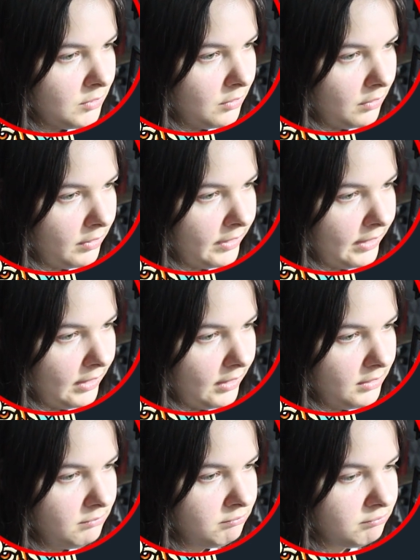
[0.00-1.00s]

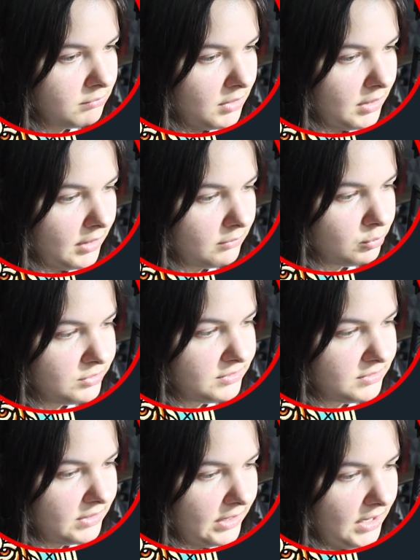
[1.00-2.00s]
Okay, I would
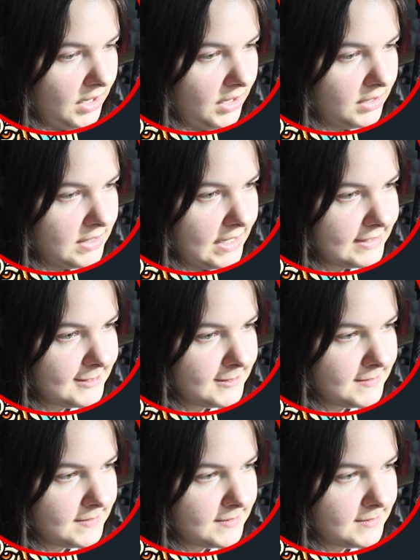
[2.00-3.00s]
say
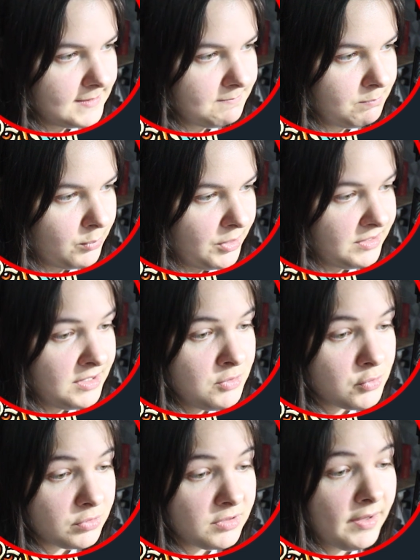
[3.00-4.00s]
that's pretty
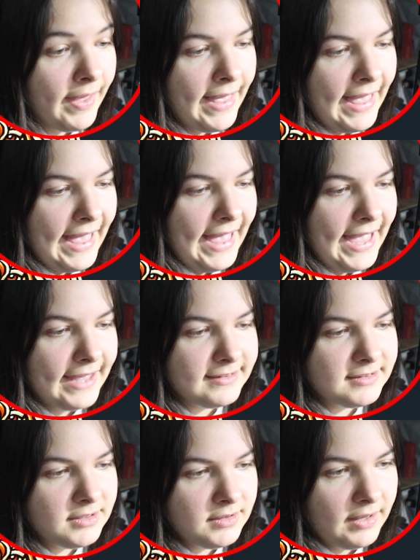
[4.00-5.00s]
good,
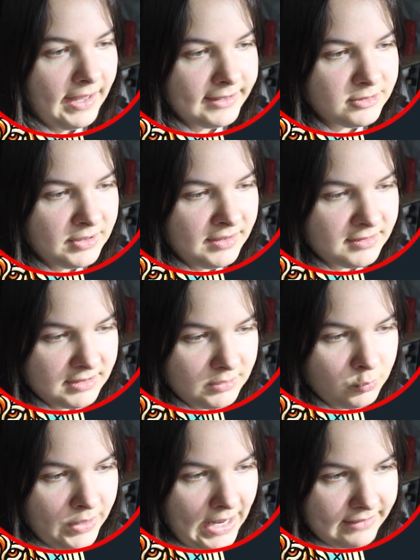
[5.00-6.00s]
and as you can see
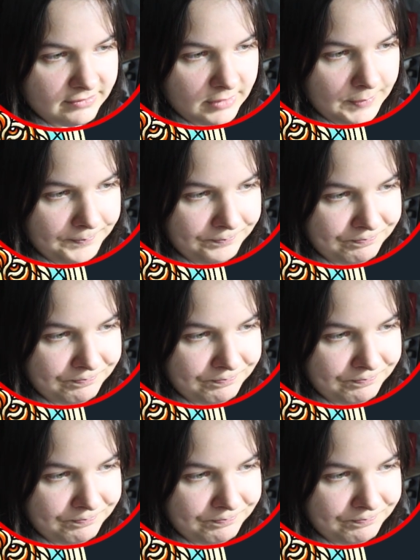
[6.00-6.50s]
we have